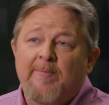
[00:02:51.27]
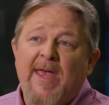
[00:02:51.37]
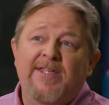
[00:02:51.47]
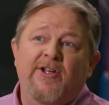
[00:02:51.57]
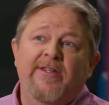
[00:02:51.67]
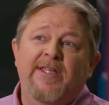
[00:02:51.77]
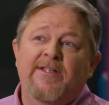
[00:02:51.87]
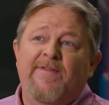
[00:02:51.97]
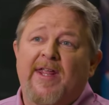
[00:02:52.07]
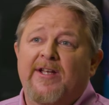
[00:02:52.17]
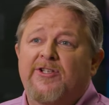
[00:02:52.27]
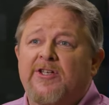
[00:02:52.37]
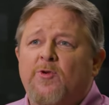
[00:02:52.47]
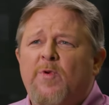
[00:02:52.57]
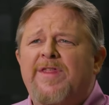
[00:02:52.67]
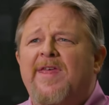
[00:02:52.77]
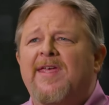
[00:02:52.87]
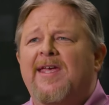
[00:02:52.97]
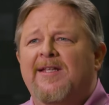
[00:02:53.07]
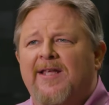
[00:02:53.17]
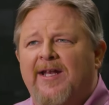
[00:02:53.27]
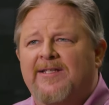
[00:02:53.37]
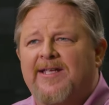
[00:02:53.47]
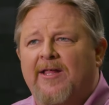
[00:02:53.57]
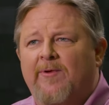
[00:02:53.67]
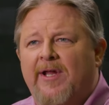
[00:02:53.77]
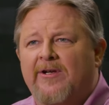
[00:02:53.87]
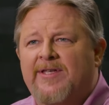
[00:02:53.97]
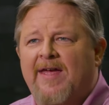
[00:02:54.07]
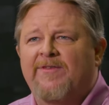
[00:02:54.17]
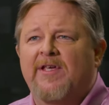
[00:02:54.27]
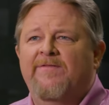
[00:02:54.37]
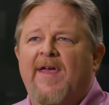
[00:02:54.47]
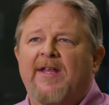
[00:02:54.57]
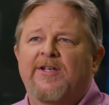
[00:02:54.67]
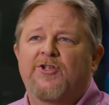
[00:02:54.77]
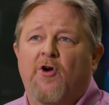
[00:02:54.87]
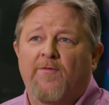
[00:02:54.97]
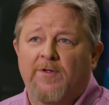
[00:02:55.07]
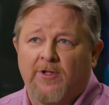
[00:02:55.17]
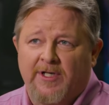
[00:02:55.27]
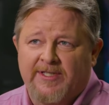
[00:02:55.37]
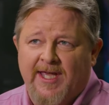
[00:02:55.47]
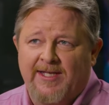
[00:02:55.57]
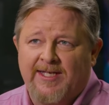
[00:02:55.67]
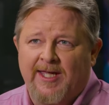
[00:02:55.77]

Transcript: Based on these advantages, we think inline accelerators have the advantage over look-aside